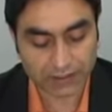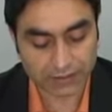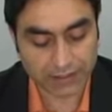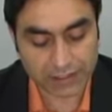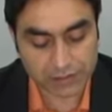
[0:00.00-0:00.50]

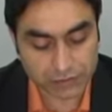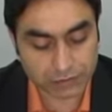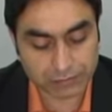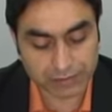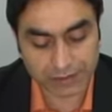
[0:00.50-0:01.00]
There
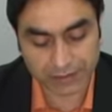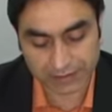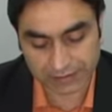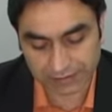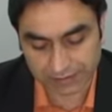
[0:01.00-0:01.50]
should be,
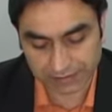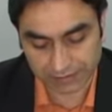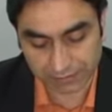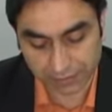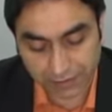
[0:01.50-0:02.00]

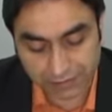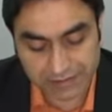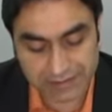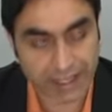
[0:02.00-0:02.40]
in previous